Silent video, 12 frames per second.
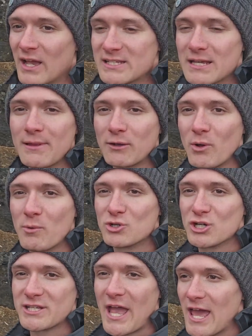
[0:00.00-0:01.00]
It seemed like we were
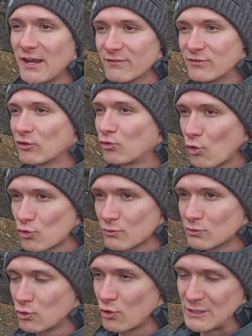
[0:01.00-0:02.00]
just ahead of the
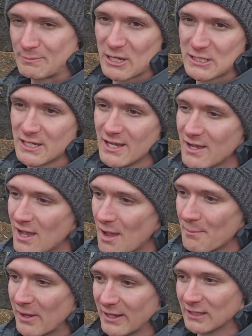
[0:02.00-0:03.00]
tourist bus
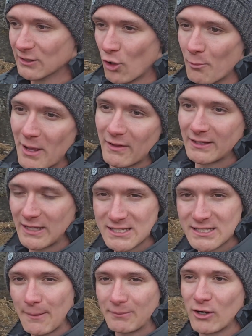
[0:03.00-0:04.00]
by like a little bit, like they
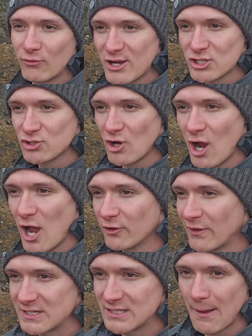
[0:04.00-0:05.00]
stopped at a restaurant or
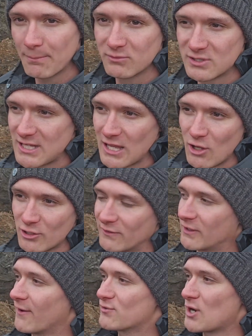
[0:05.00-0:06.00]
they stopped to stay long on
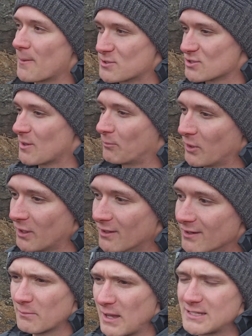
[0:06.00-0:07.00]
the gift shops or something.
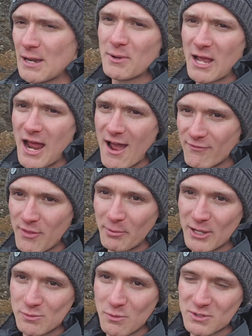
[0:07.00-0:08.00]
By the time we got out of the
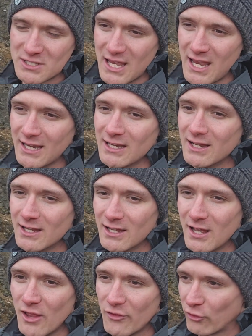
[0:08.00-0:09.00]
place we were
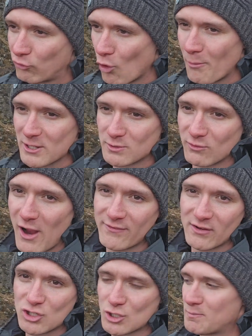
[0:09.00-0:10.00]
seeing, the tour bus would arrive
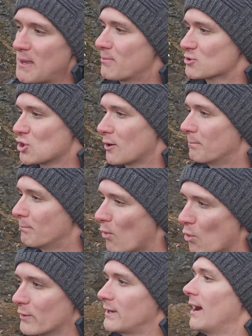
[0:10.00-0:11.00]
and just people started
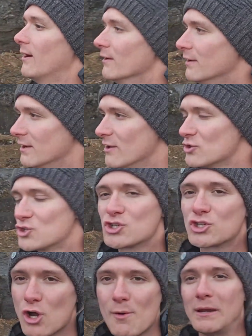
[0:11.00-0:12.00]
pouring out.
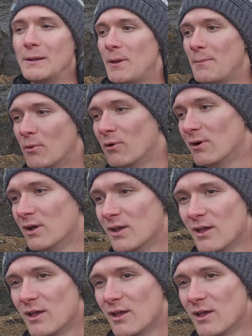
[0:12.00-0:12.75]
So many people.